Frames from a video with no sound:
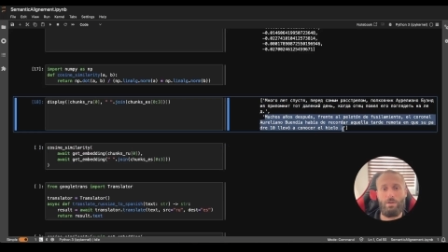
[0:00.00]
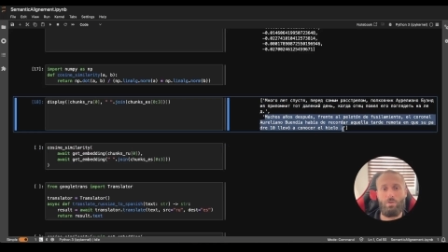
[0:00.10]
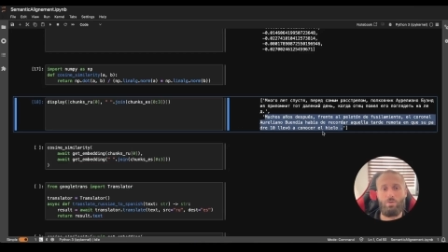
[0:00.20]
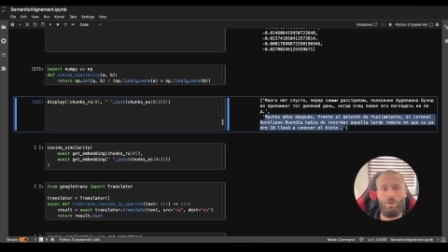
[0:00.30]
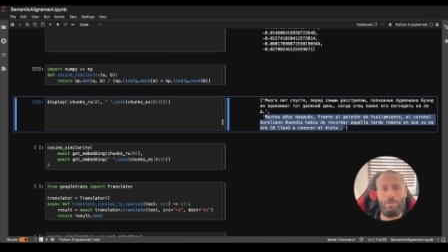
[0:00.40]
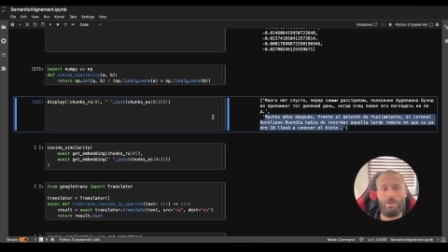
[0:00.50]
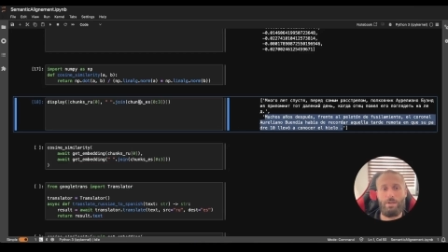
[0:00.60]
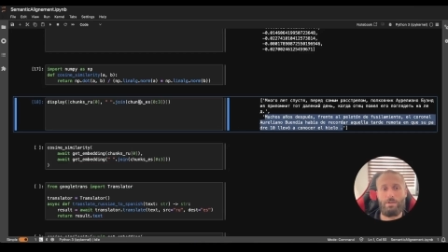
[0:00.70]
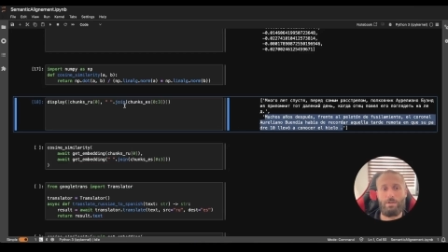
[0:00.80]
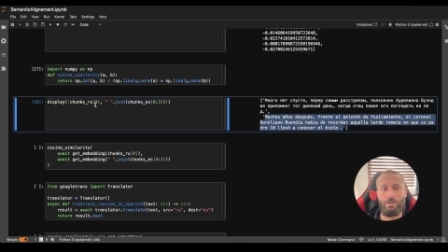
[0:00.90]
which means
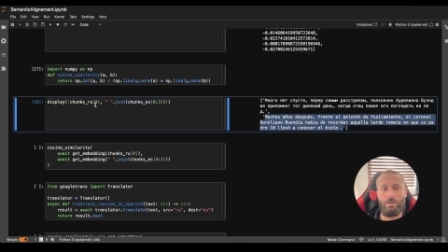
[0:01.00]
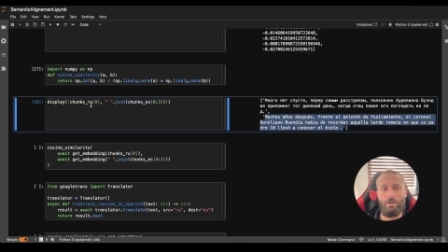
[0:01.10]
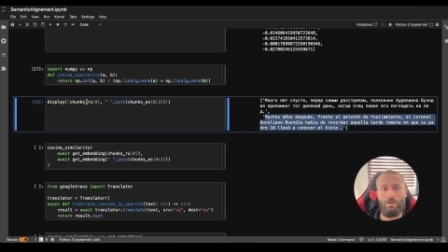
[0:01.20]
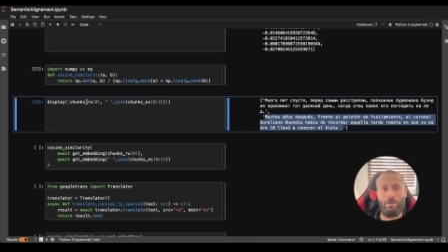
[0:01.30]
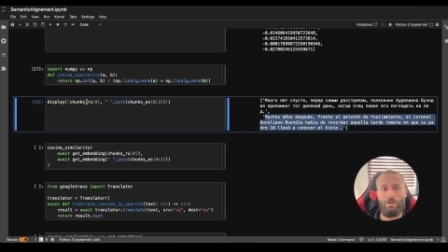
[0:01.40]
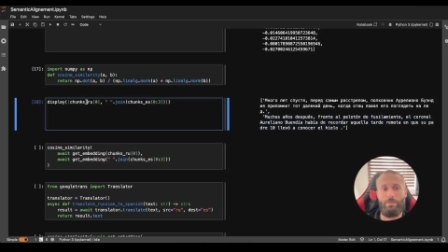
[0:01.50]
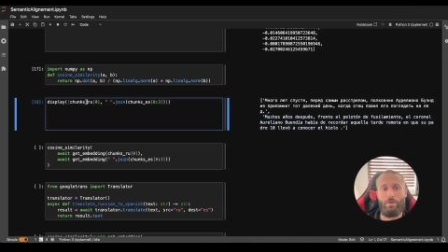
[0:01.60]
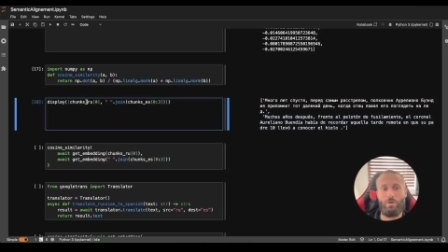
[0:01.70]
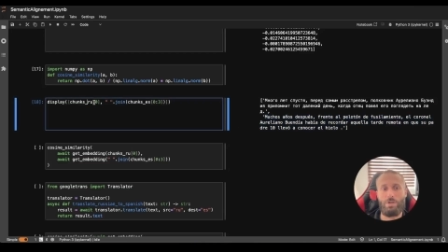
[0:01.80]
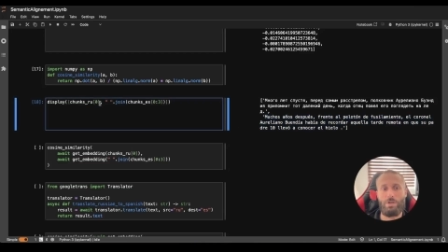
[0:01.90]
that the
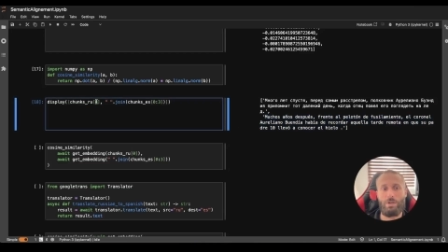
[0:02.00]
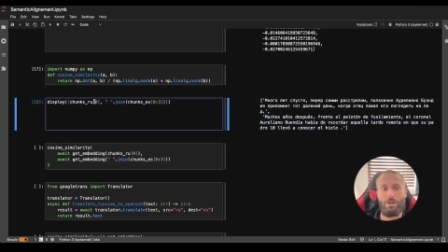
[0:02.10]
first